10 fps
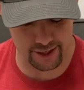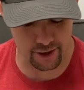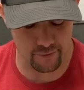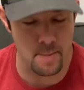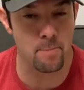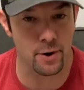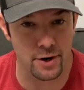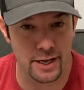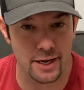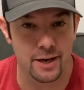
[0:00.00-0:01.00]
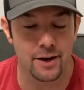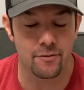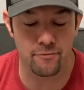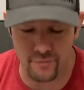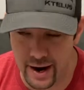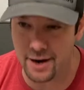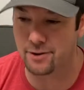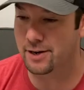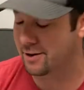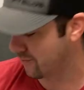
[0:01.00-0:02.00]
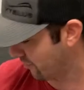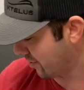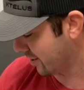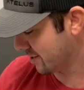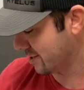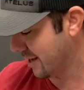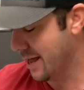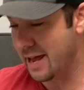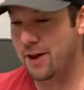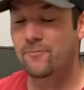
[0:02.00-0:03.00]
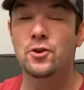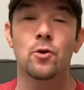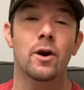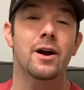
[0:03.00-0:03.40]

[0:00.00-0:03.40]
of a burning fiery furnace. If you are